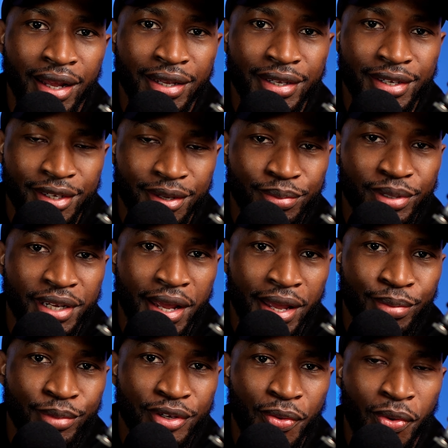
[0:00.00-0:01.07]

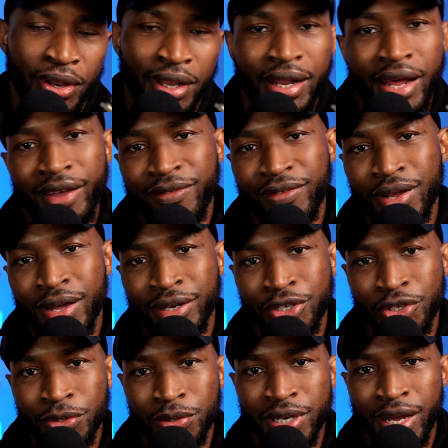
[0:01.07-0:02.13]
sometimes when life
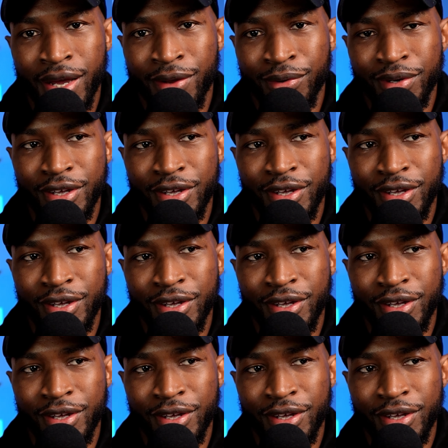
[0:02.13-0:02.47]
knocks you down,